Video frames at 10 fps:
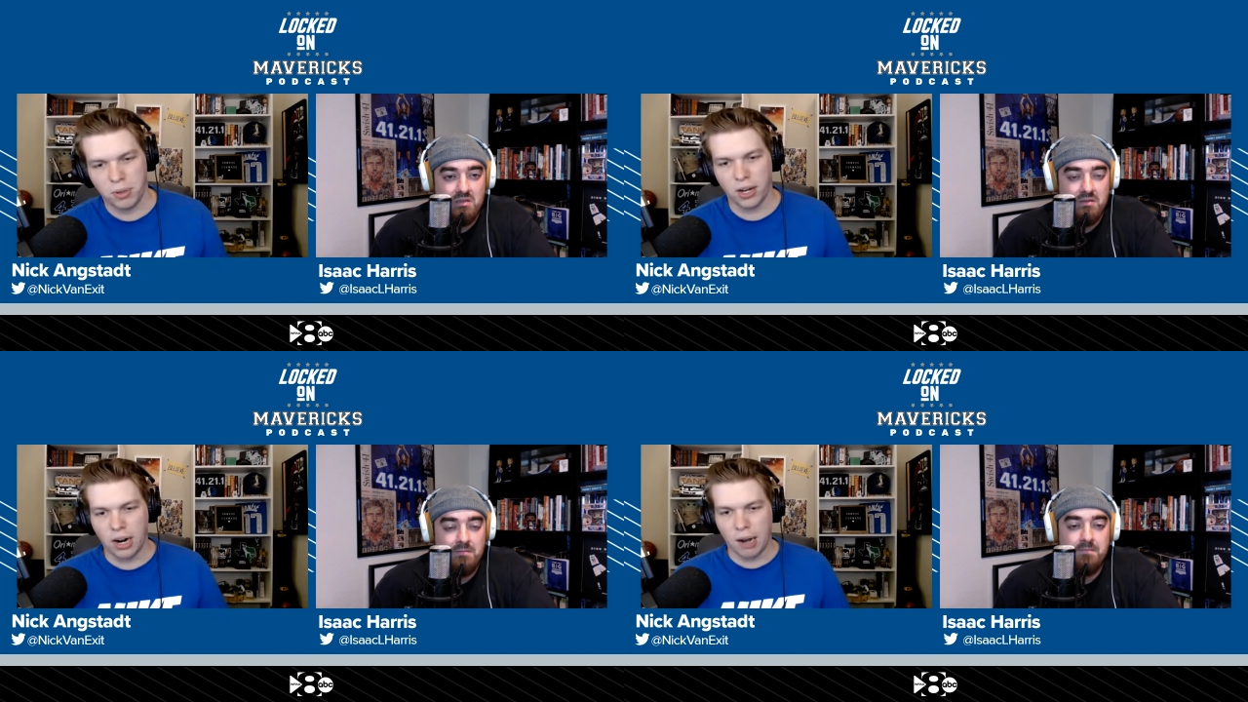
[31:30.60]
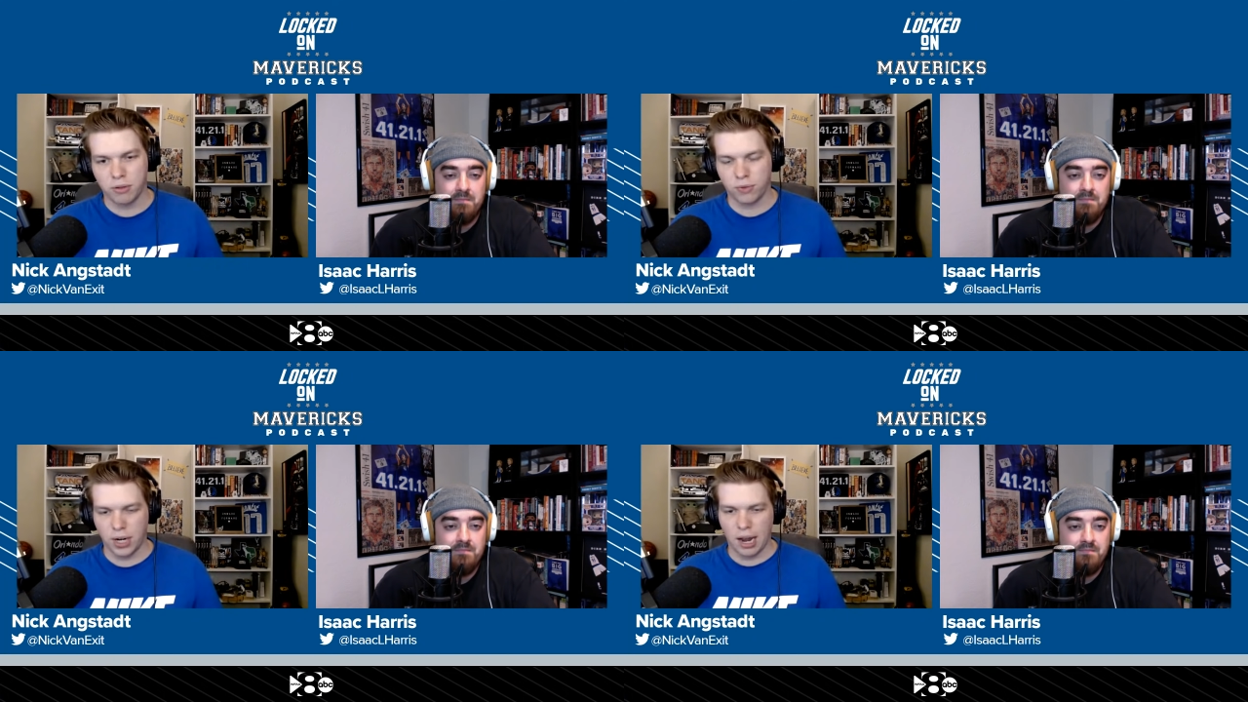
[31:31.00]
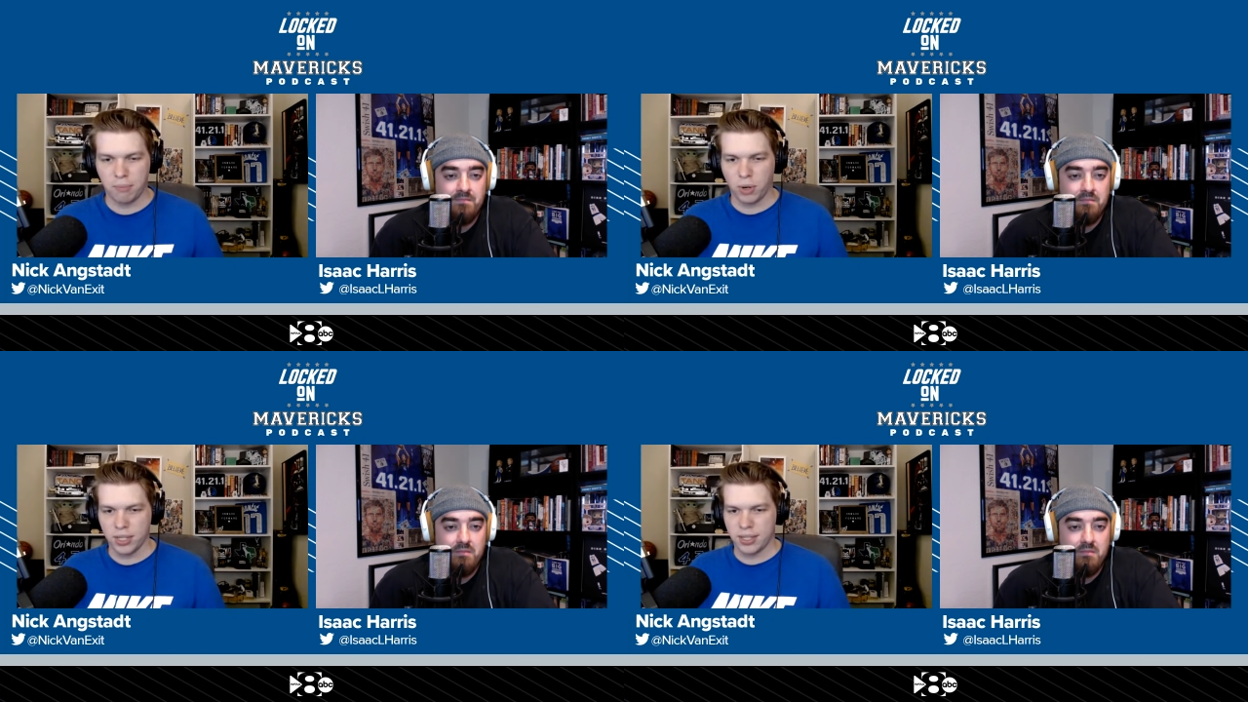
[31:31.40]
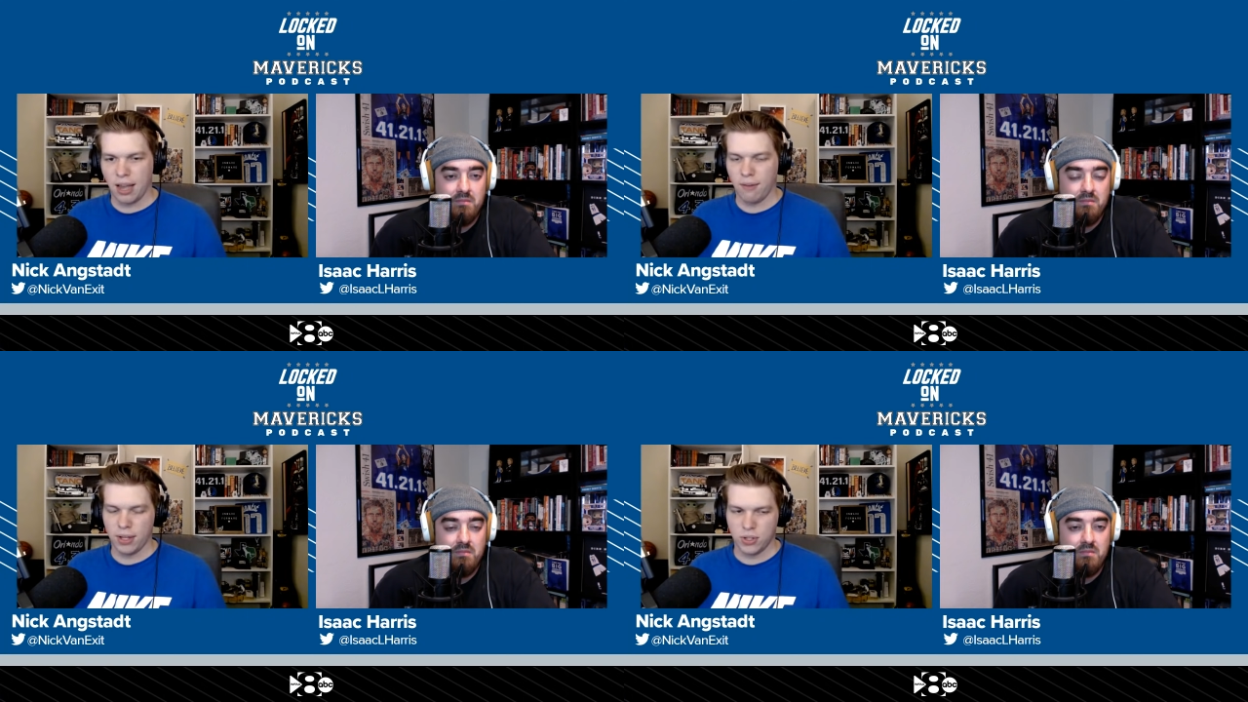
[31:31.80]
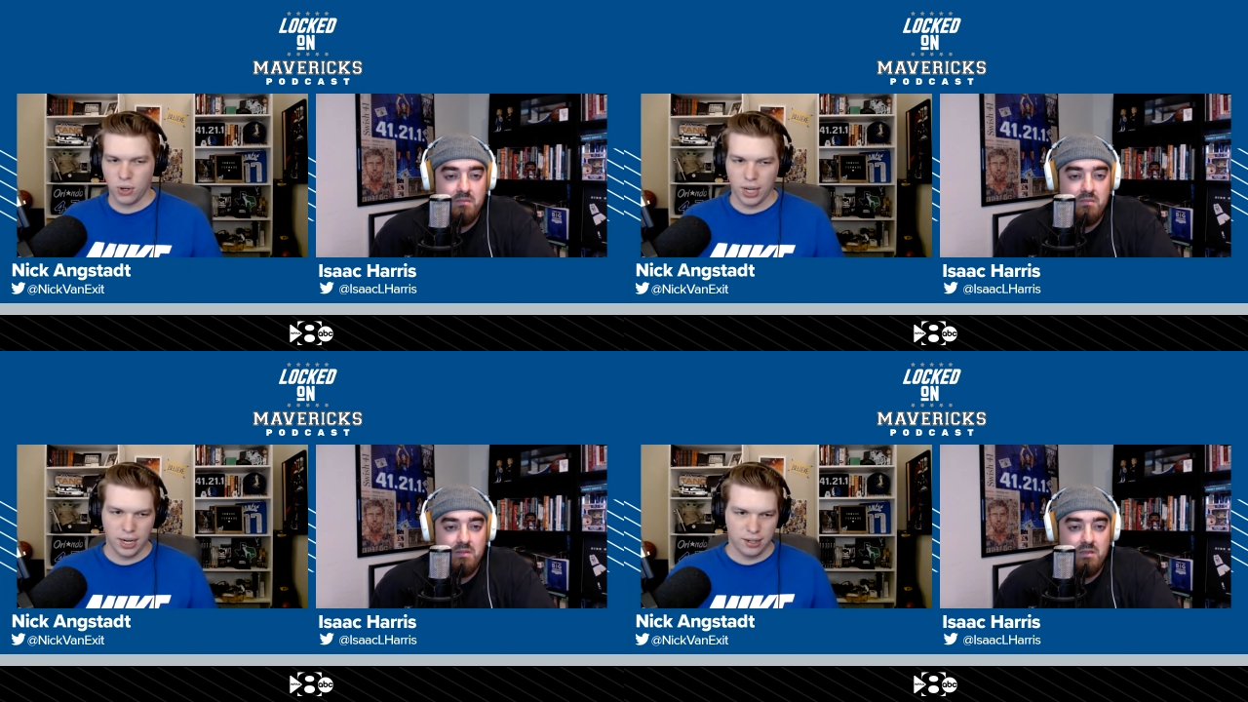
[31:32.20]
Speaker 1: player option for nine point seven. So,
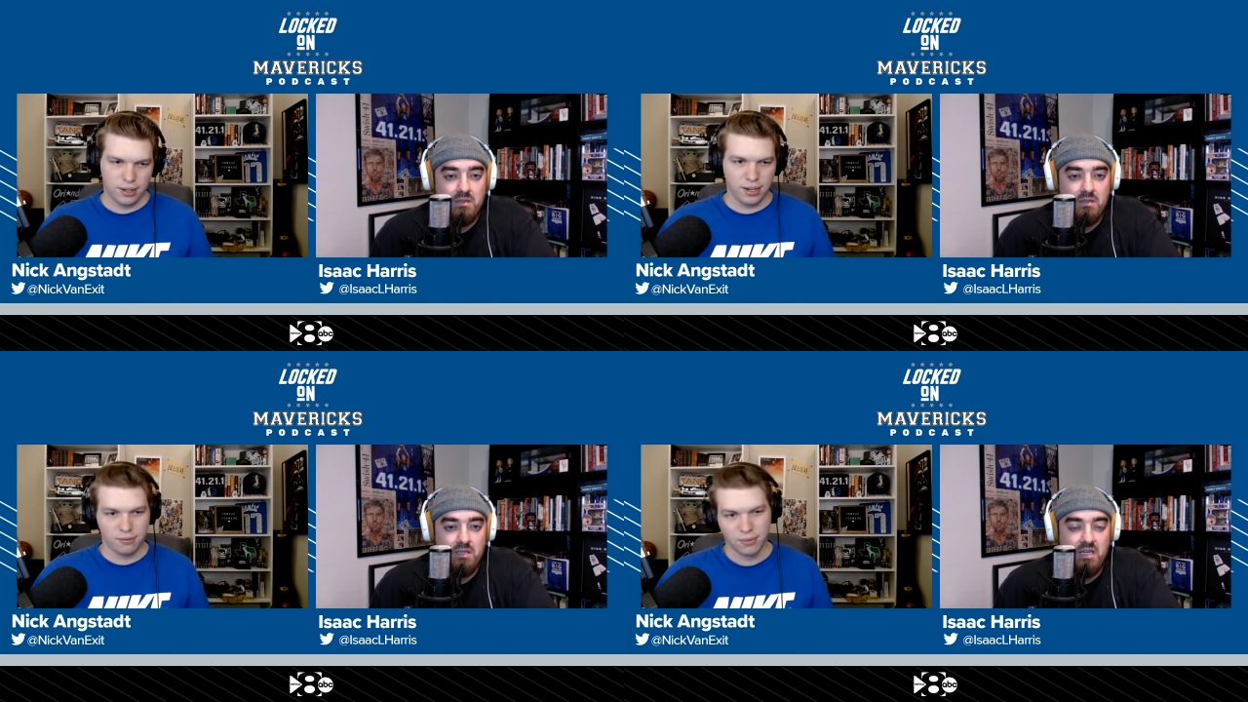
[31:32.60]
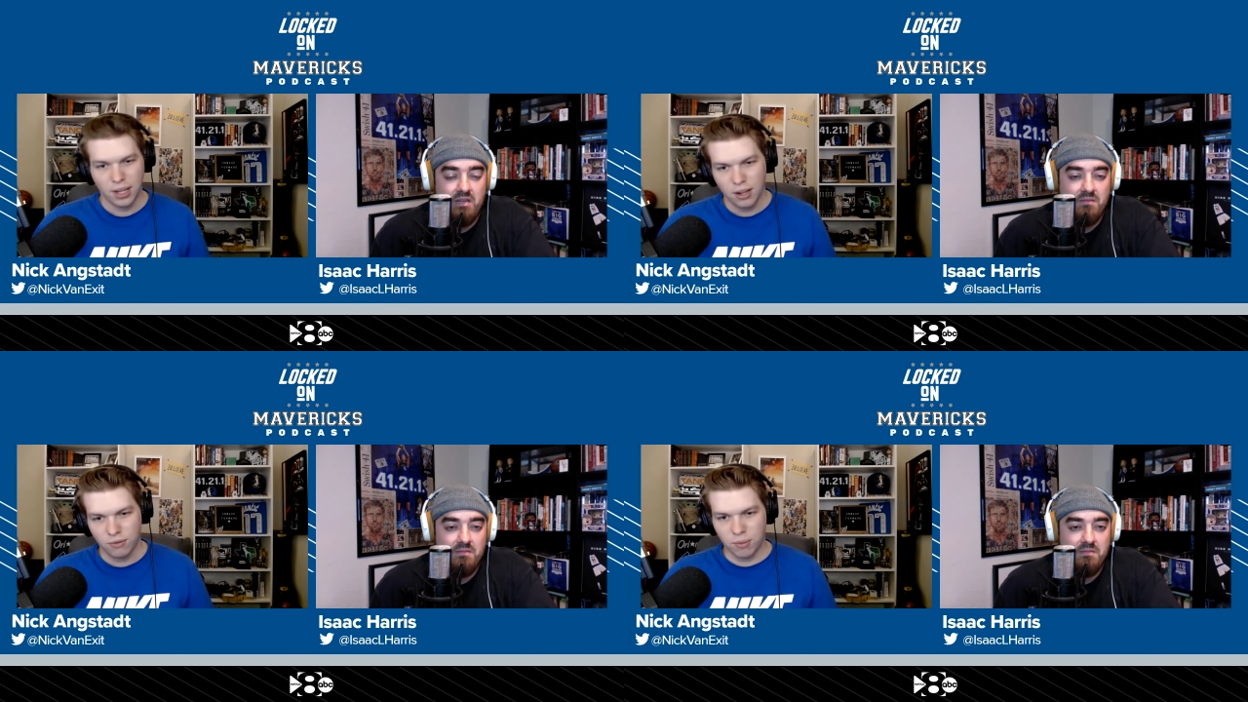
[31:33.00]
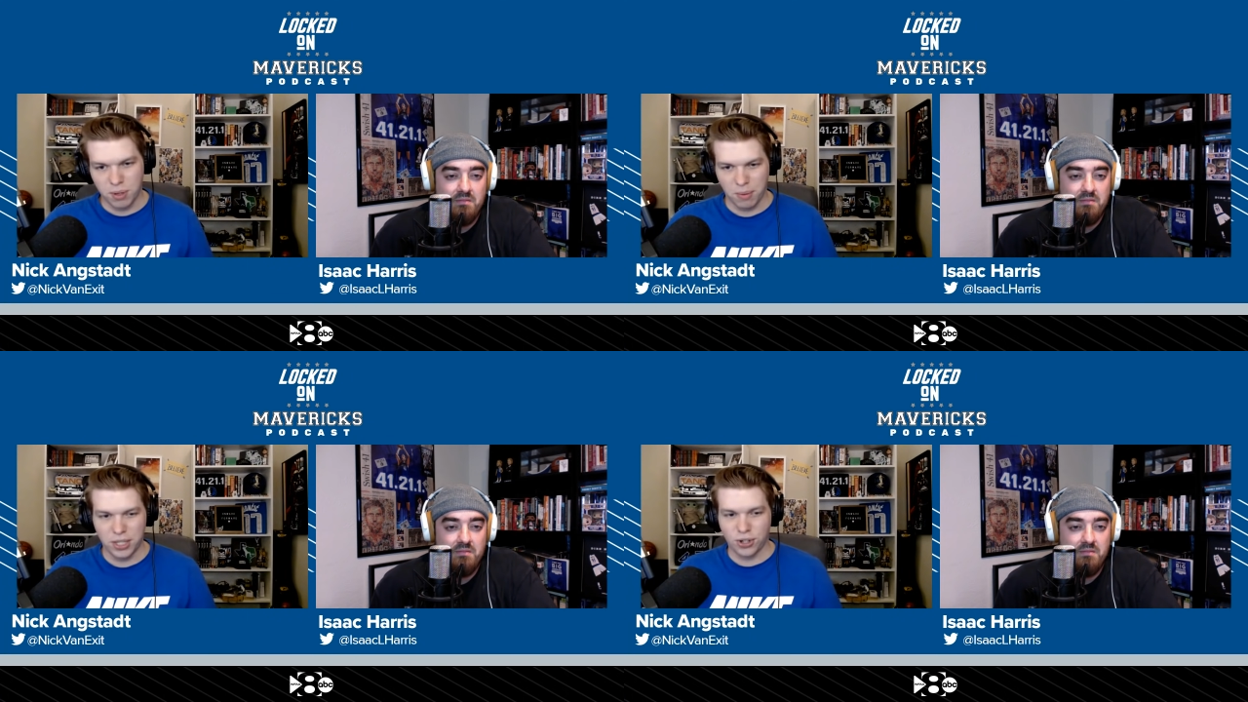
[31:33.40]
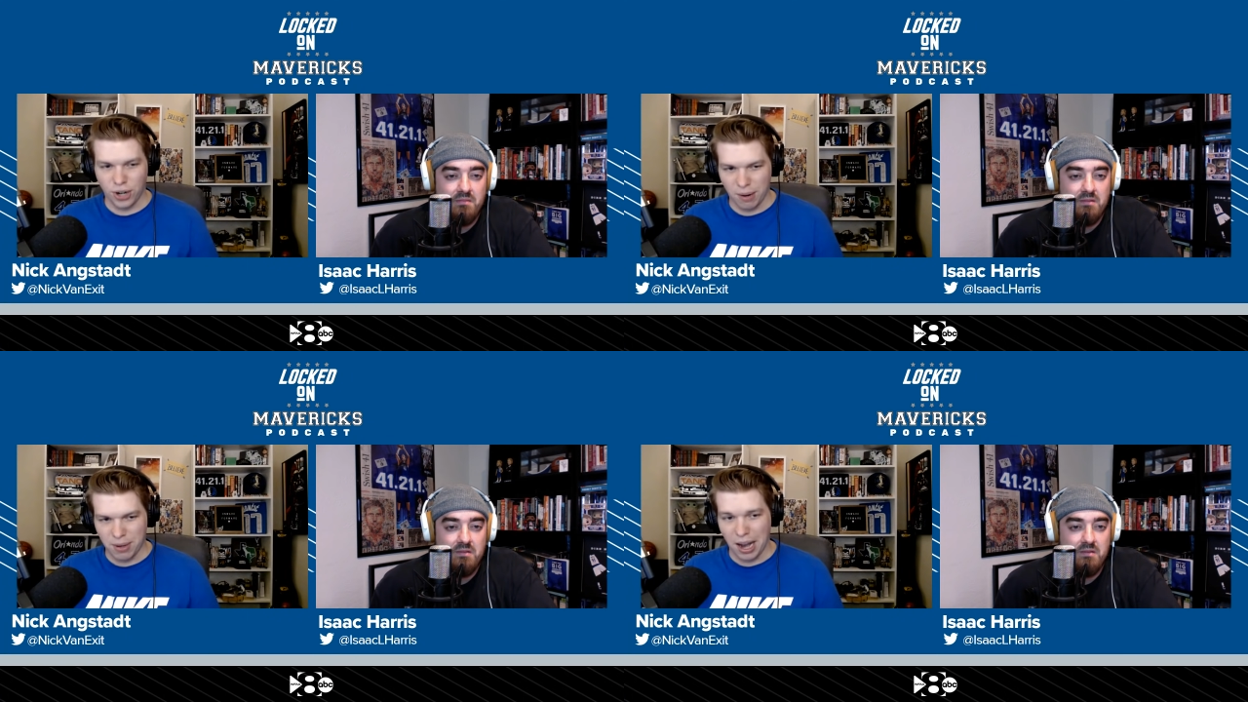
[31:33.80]
it, it yeah. from some Instagram